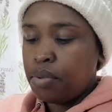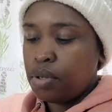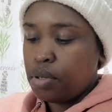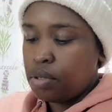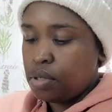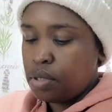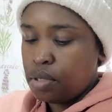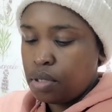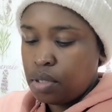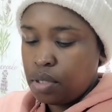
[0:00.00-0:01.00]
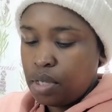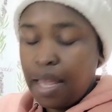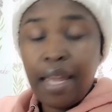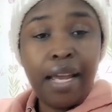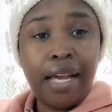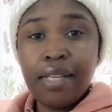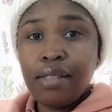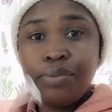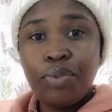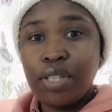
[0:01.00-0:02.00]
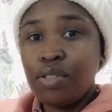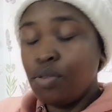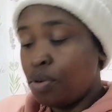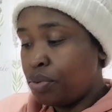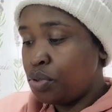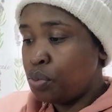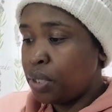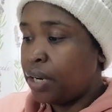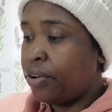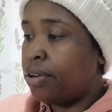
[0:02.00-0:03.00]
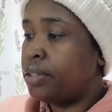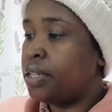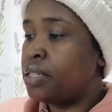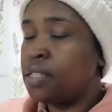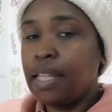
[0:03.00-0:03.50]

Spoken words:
because hey guys, we're still going to work around this,